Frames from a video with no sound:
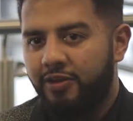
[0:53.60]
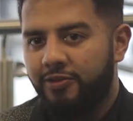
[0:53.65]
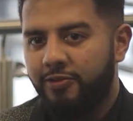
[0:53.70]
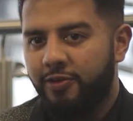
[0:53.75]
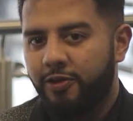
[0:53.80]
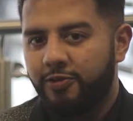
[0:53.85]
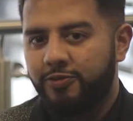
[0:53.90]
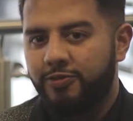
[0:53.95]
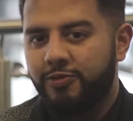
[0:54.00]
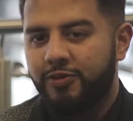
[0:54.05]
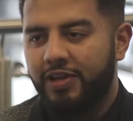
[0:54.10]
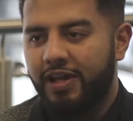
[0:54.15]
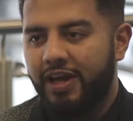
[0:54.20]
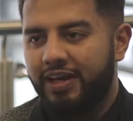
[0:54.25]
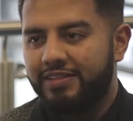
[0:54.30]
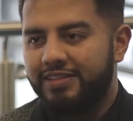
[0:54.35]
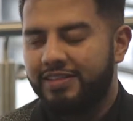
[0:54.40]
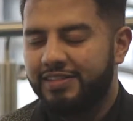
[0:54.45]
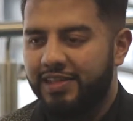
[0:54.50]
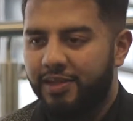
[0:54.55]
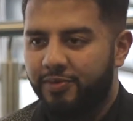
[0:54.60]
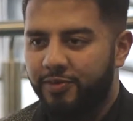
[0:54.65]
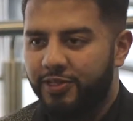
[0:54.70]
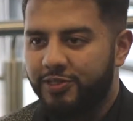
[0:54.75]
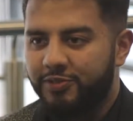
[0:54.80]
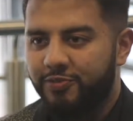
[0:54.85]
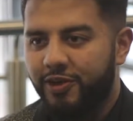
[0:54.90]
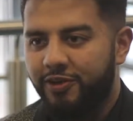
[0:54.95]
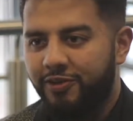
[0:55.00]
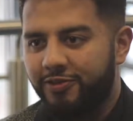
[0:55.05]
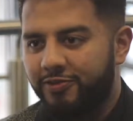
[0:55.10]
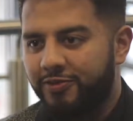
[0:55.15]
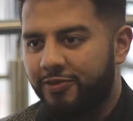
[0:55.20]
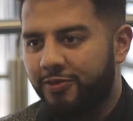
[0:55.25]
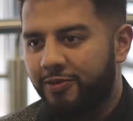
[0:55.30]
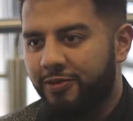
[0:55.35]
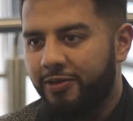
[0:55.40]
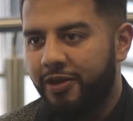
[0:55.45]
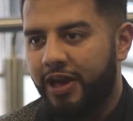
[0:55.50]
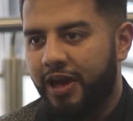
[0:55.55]
no student has the same experience. So
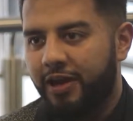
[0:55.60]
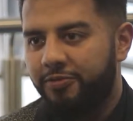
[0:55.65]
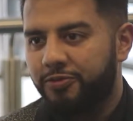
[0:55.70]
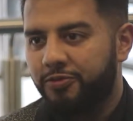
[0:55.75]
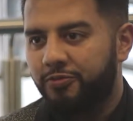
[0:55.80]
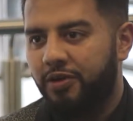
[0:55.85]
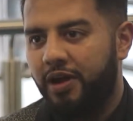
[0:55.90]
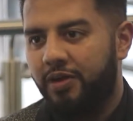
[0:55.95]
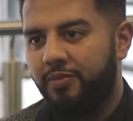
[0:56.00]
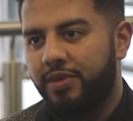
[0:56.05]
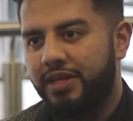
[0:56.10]
although I was quite